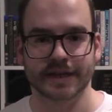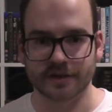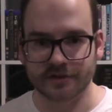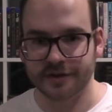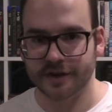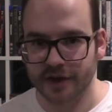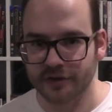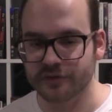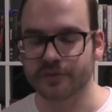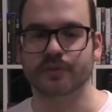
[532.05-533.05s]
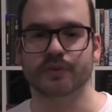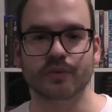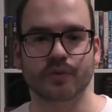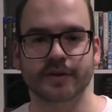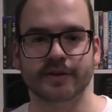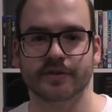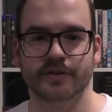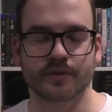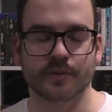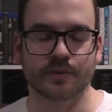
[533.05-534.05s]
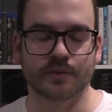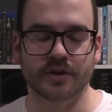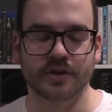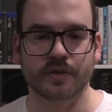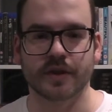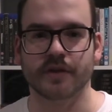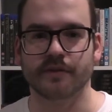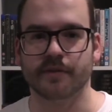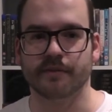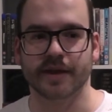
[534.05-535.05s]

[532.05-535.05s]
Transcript: international audiences, what do you think of them?